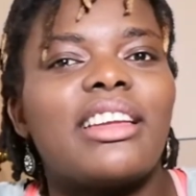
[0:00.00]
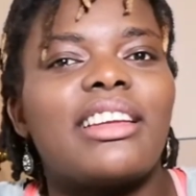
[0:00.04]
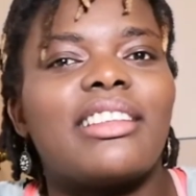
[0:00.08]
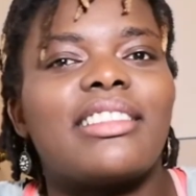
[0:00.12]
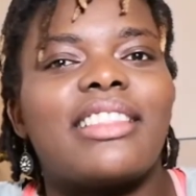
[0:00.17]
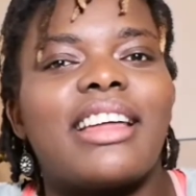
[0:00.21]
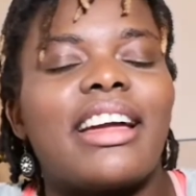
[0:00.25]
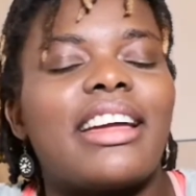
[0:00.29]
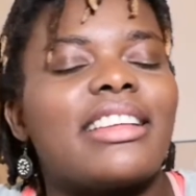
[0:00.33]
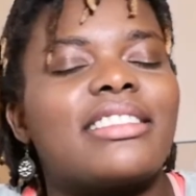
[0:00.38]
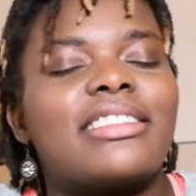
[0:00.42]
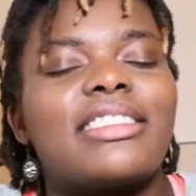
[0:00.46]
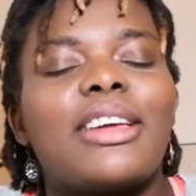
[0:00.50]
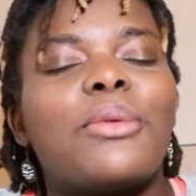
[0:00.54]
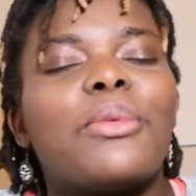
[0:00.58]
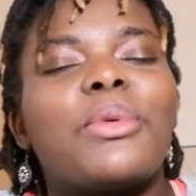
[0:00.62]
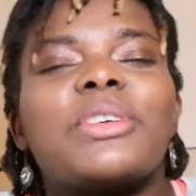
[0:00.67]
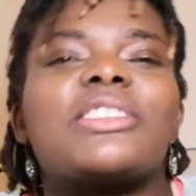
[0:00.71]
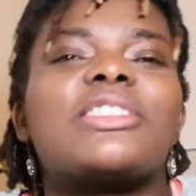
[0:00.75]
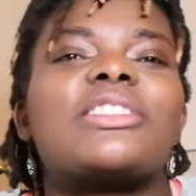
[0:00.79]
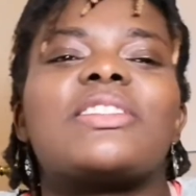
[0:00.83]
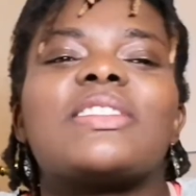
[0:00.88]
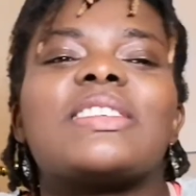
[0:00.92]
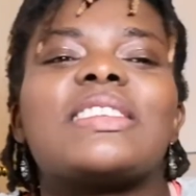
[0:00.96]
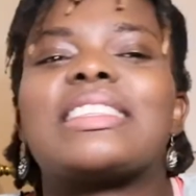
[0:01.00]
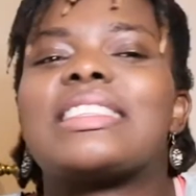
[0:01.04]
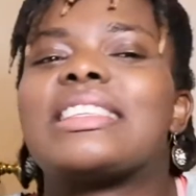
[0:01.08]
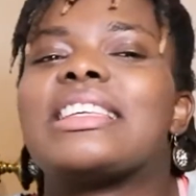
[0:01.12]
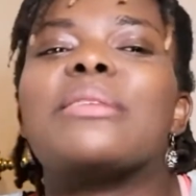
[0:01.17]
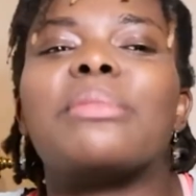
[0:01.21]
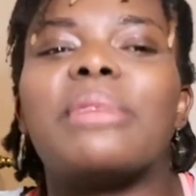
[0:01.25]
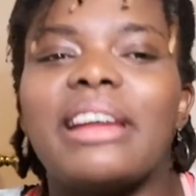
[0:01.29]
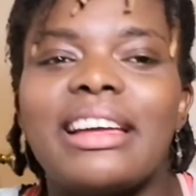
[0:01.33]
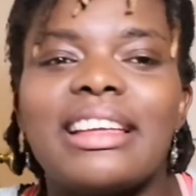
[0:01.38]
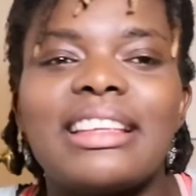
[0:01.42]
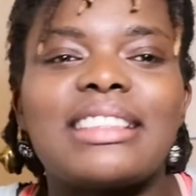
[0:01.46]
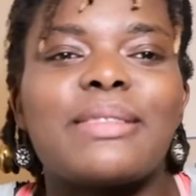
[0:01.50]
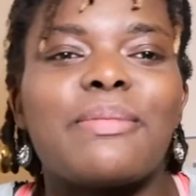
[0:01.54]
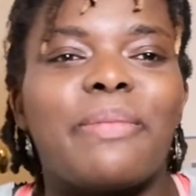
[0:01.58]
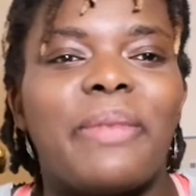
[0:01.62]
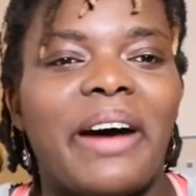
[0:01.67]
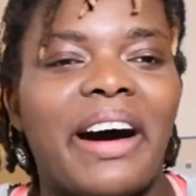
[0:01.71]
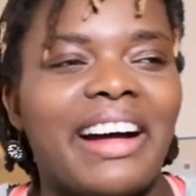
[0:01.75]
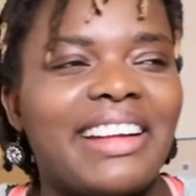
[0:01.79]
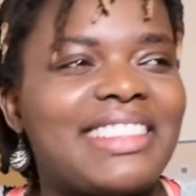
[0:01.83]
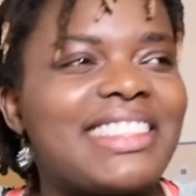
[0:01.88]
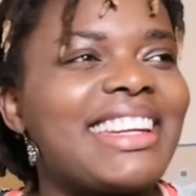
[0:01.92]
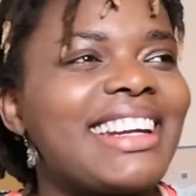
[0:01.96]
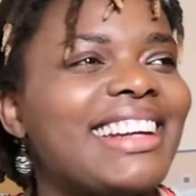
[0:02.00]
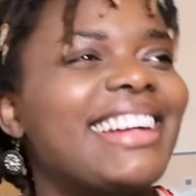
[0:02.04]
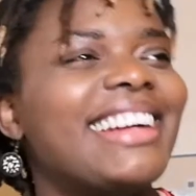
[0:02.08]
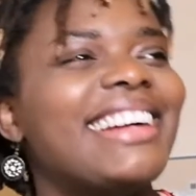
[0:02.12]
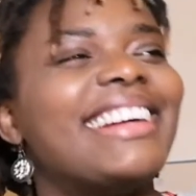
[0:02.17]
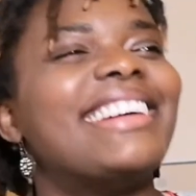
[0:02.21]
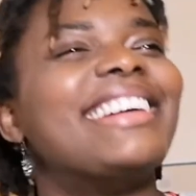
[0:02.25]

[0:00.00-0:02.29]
that it was just seamless, but